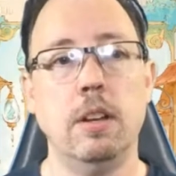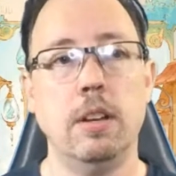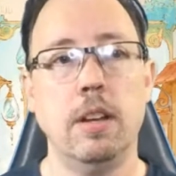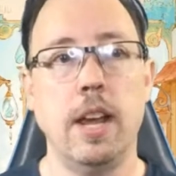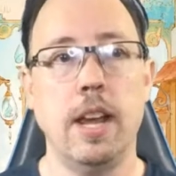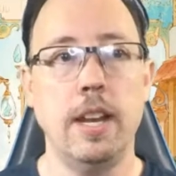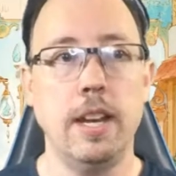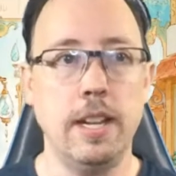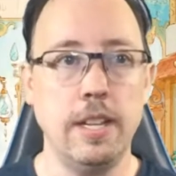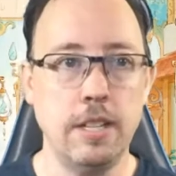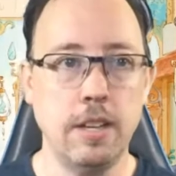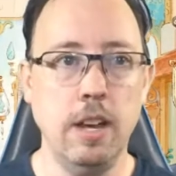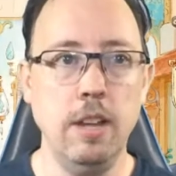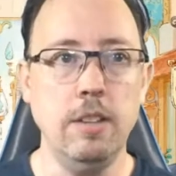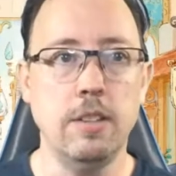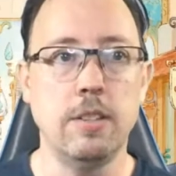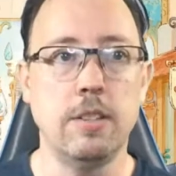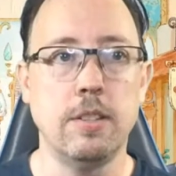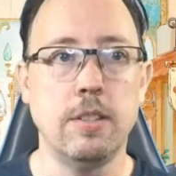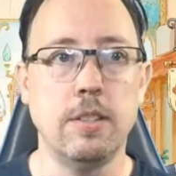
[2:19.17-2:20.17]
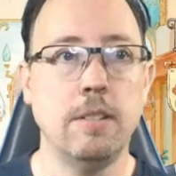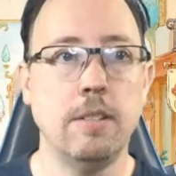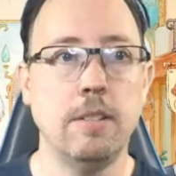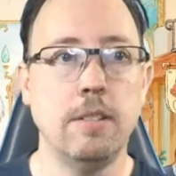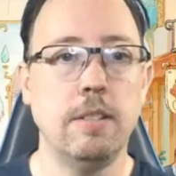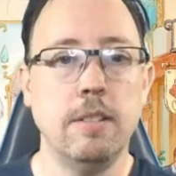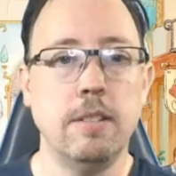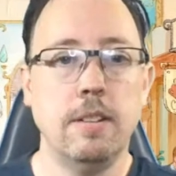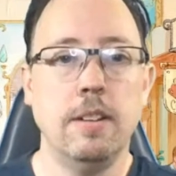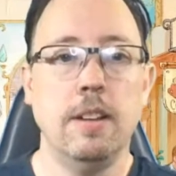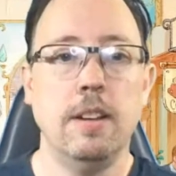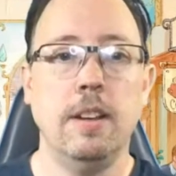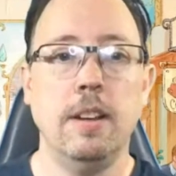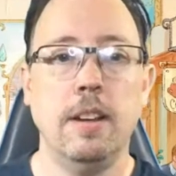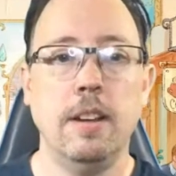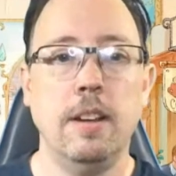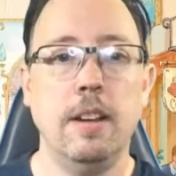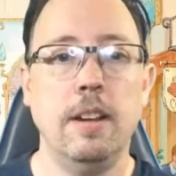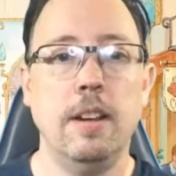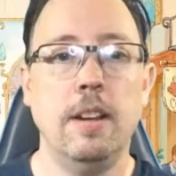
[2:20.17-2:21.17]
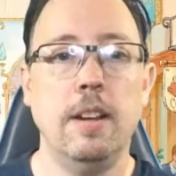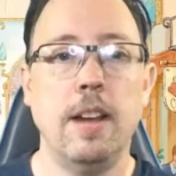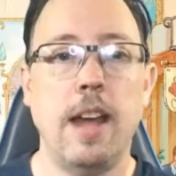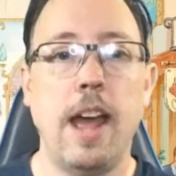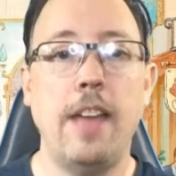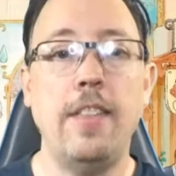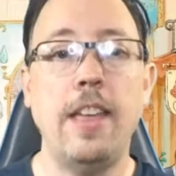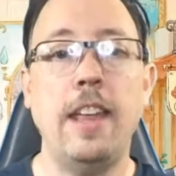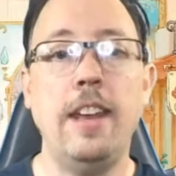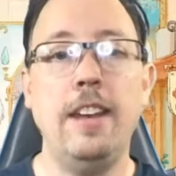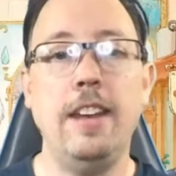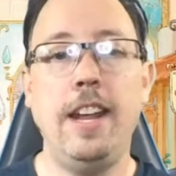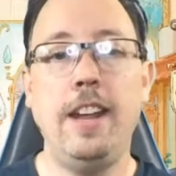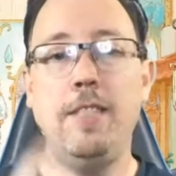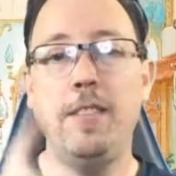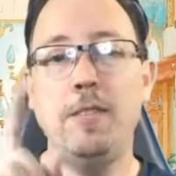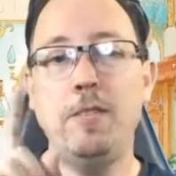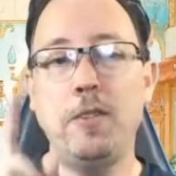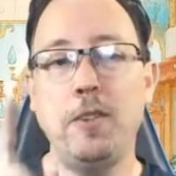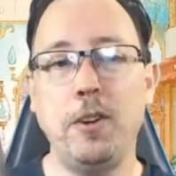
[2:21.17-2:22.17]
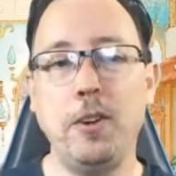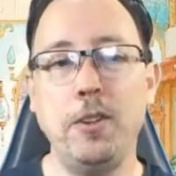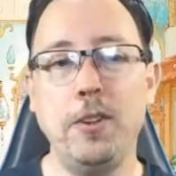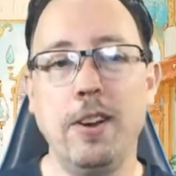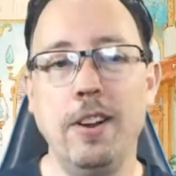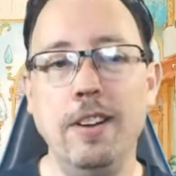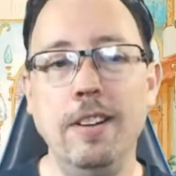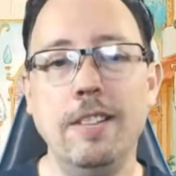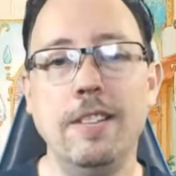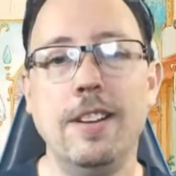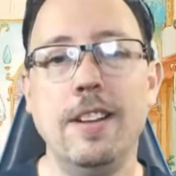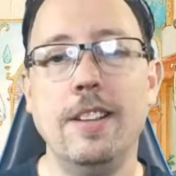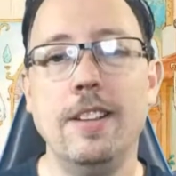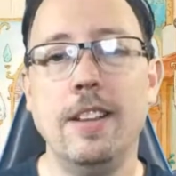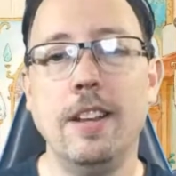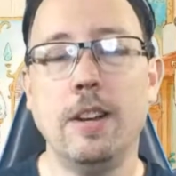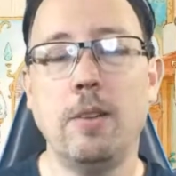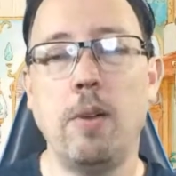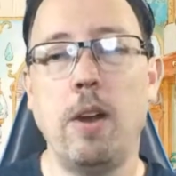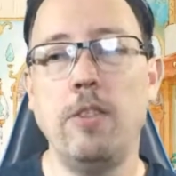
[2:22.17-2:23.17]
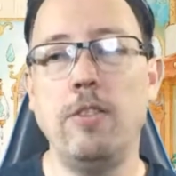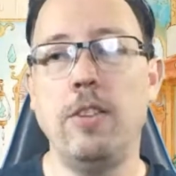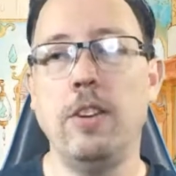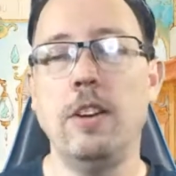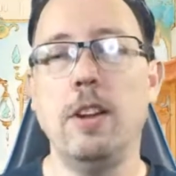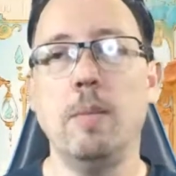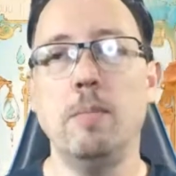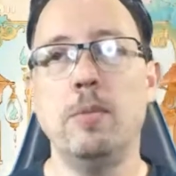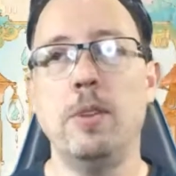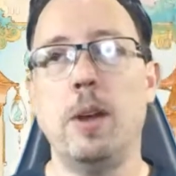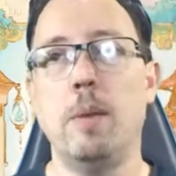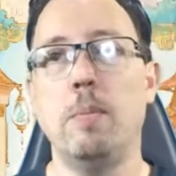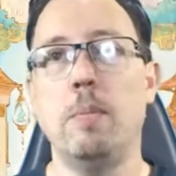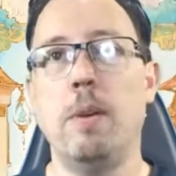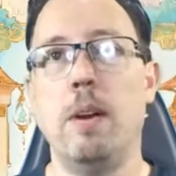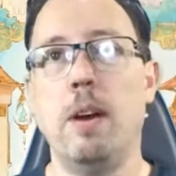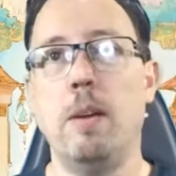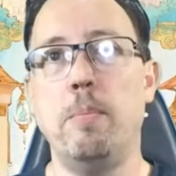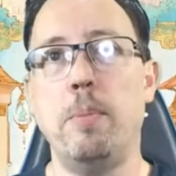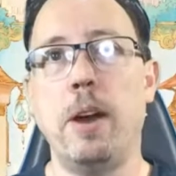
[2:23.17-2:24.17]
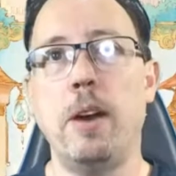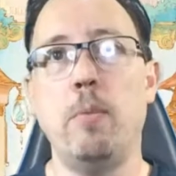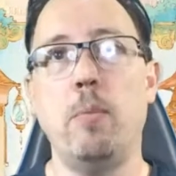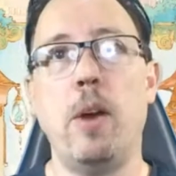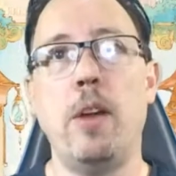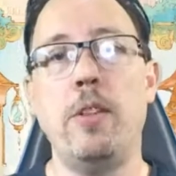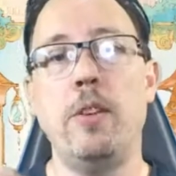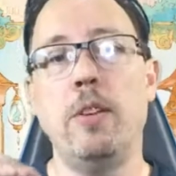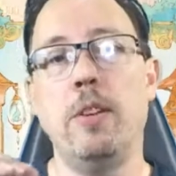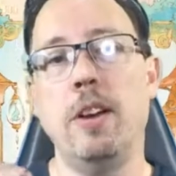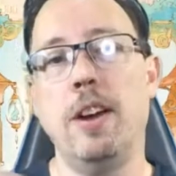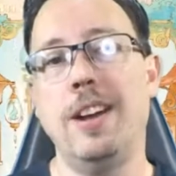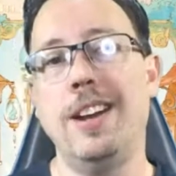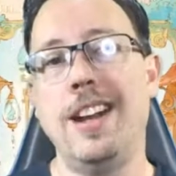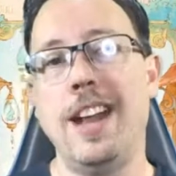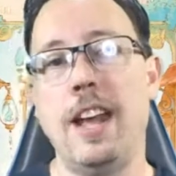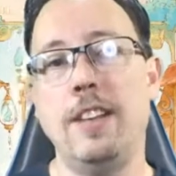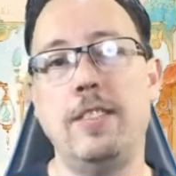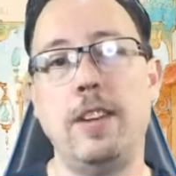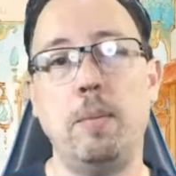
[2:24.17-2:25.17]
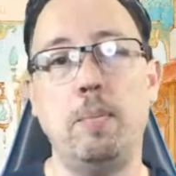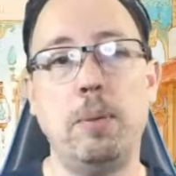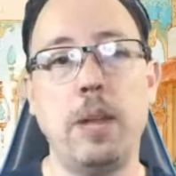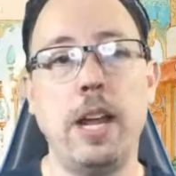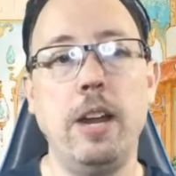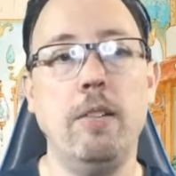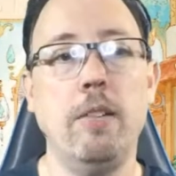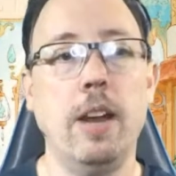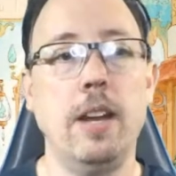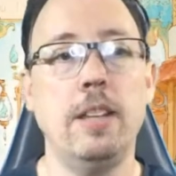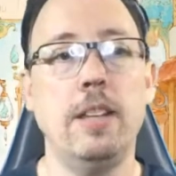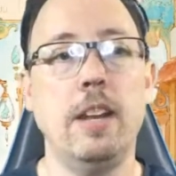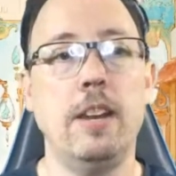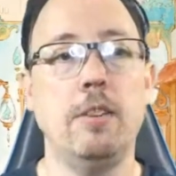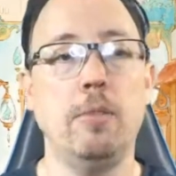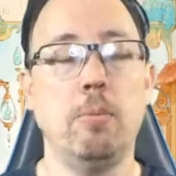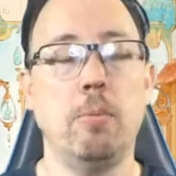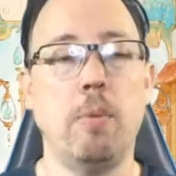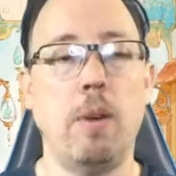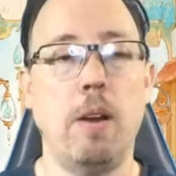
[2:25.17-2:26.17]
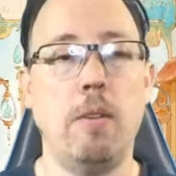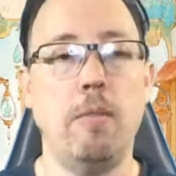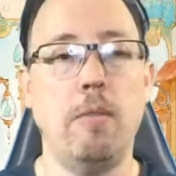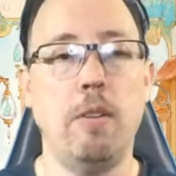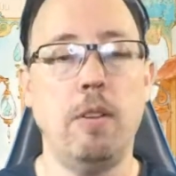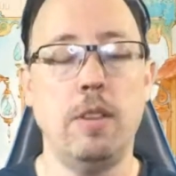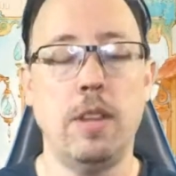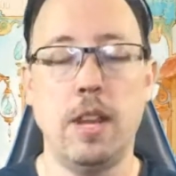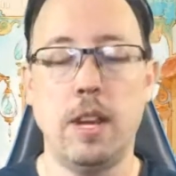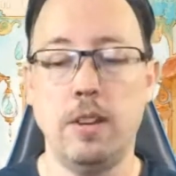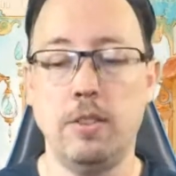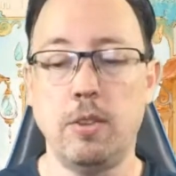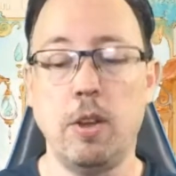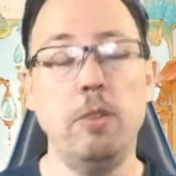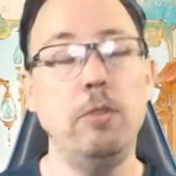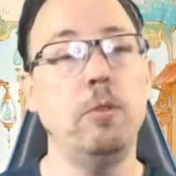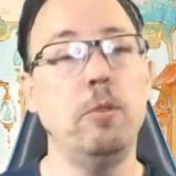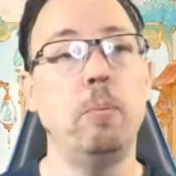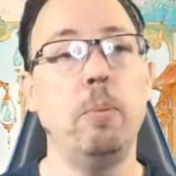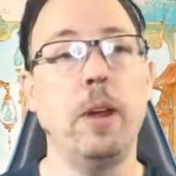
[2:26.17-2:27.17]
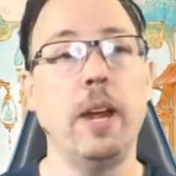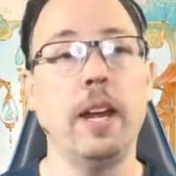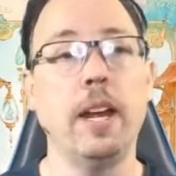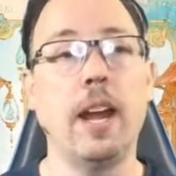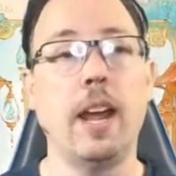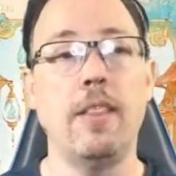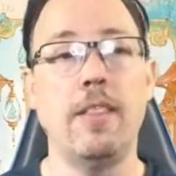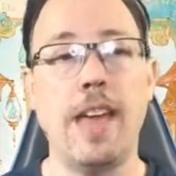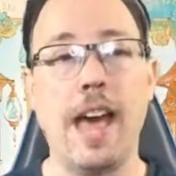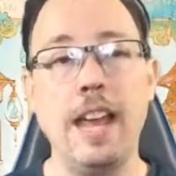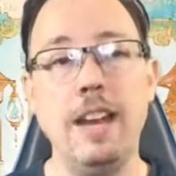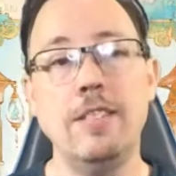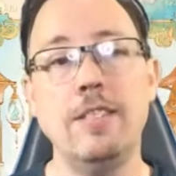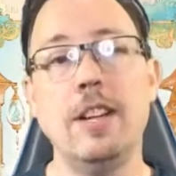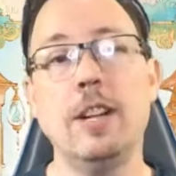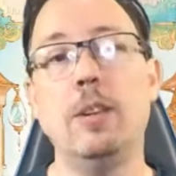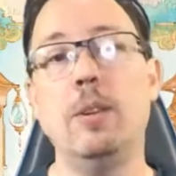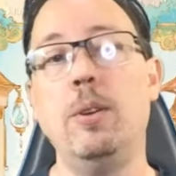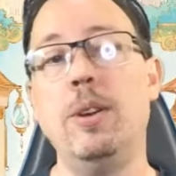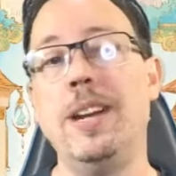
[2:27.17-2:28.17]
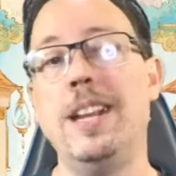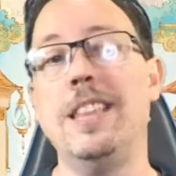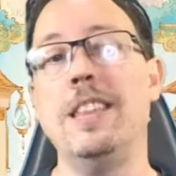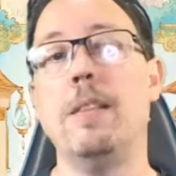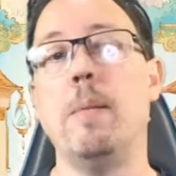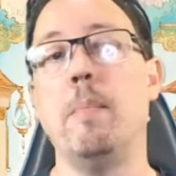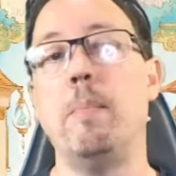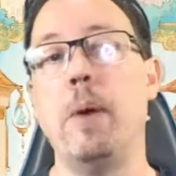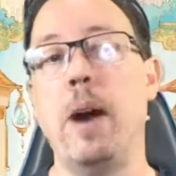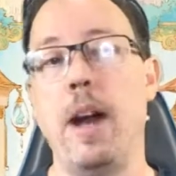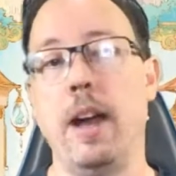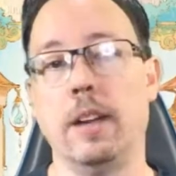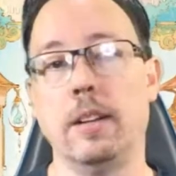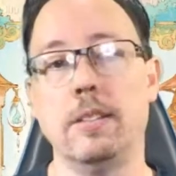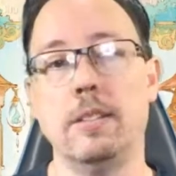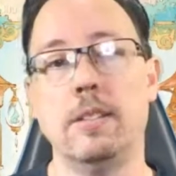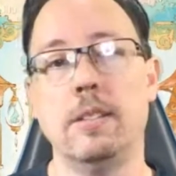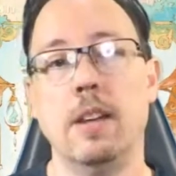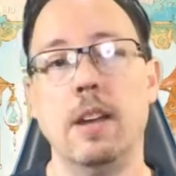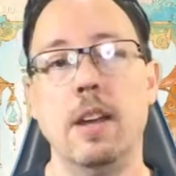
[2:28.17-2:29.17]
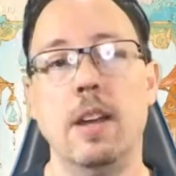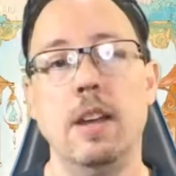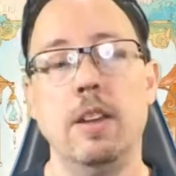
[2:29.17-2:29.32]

And it does. And then even further, the question comes up about whether or not it has a player aid that is also pink, and that is included in the box.